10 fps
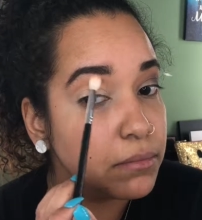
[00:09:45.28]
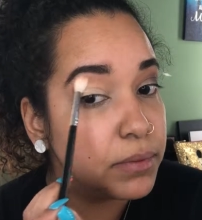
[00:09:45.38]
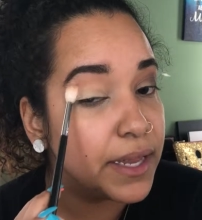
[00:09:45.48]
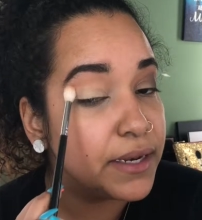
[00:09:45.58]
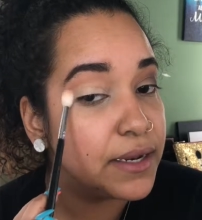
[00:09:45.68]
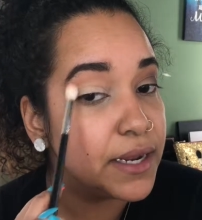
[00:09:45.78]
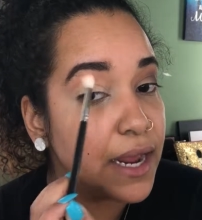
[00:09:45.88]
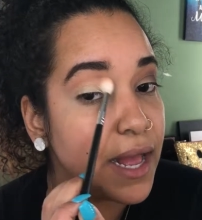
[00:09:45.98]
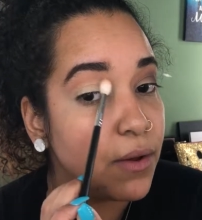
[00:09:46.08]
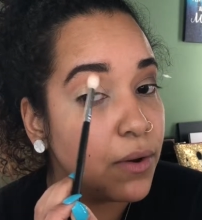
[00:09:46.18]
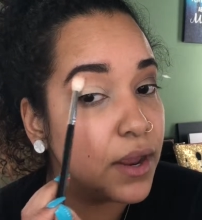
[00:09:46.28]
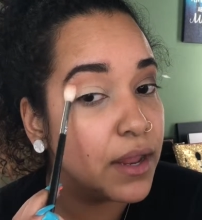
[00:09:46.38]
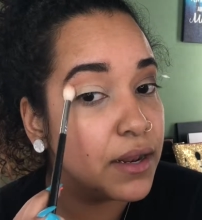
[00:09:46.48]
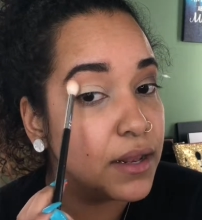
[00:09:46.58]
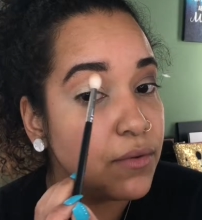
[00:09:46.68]
blended out,
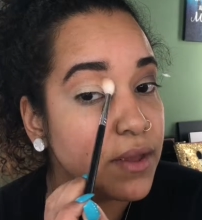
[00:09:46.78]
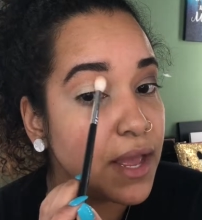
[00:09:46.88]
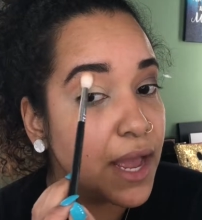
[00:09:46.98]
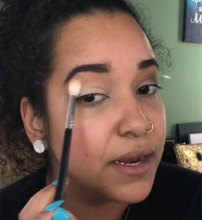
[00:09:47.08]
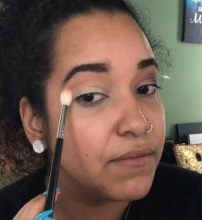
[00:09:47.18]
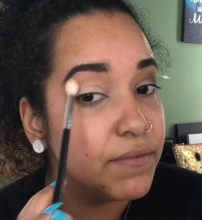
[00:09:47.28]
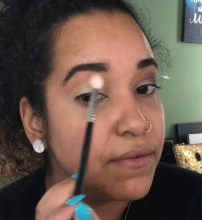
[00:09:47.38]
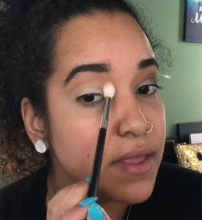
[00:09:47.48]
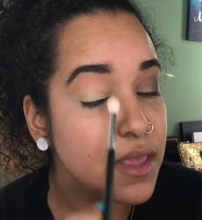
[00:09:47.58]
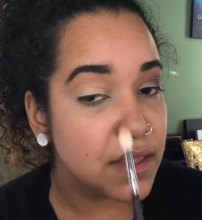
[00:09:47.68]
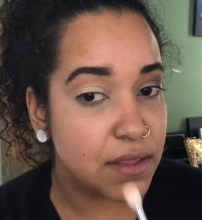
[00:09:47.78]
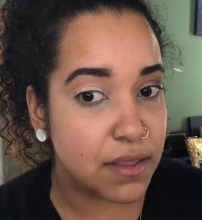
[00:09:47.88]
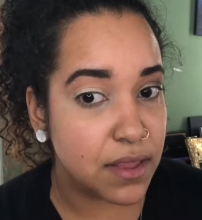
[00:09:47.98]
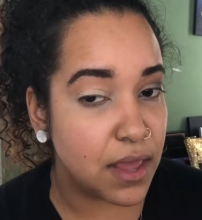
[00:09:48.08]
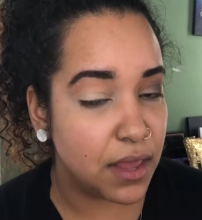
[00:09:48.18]
and you can kind of
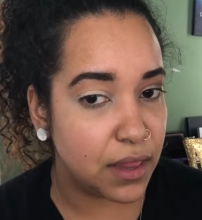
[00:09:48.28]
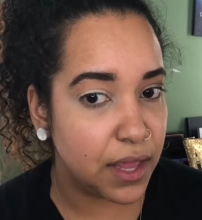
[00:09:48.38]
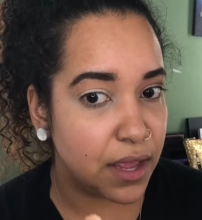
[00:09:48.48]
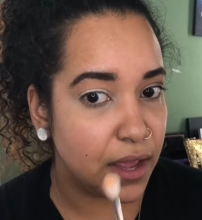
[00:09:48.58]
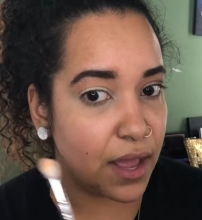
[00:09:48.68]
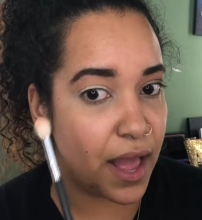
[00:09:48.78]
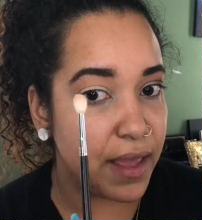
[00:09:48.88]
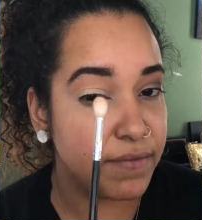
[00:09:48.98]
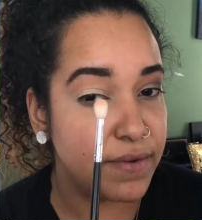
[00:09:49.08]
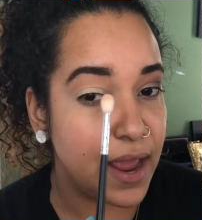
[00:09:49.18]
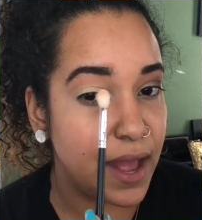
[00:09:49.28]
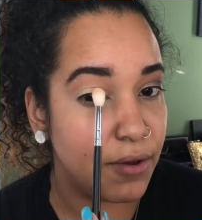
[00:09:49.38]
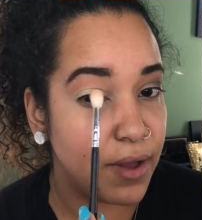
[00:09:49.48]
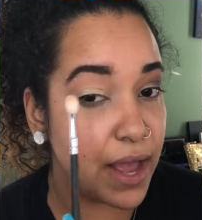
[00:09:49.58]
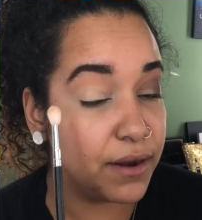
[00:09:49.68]
see I have
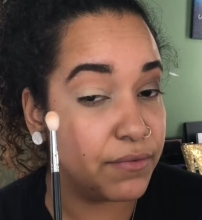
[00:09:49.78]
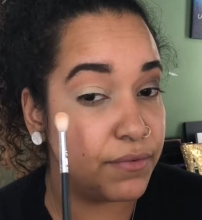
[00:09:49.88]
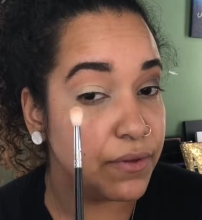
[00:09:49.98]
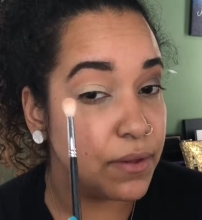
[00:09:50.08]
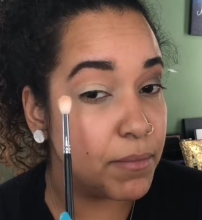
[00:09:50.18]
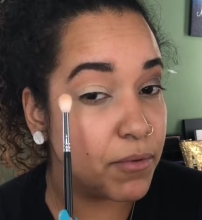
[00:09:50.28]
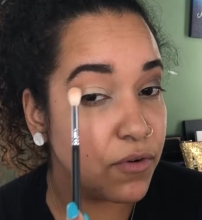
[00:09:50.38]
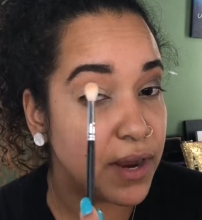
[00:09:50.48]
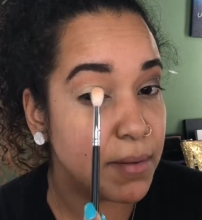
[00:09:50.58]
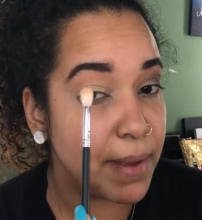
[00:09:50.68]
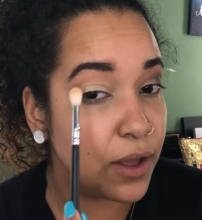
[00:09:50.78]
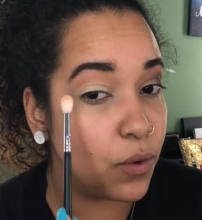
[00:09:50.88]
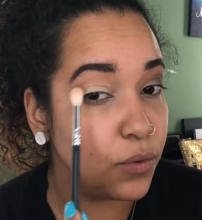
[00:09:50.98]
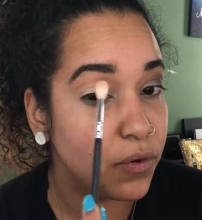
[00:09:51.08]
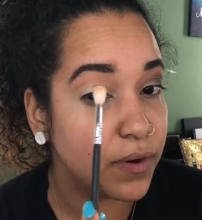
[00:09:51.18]
now kind of created my
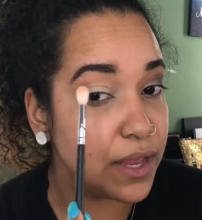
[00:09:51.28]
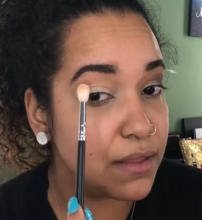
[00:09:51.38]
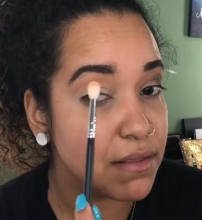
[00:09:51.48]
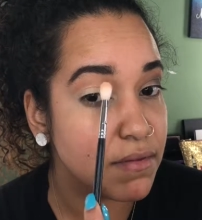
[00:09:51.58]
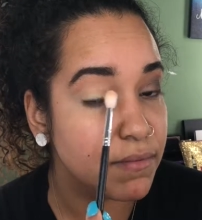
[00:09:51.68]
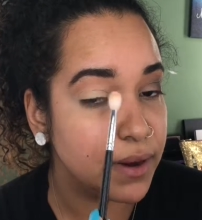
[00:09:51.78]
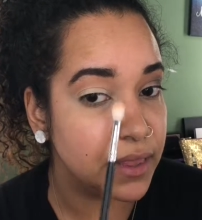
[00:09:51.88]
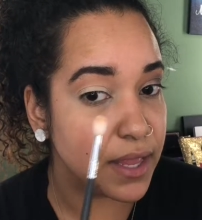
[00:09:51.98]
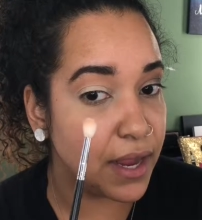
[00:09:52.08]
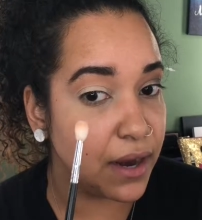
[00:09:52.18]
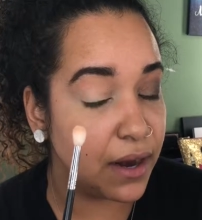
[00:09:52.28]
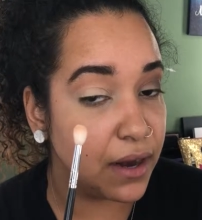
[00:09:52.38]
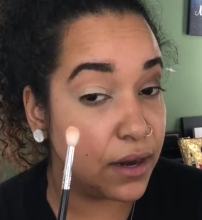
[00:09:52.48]
own crease right there.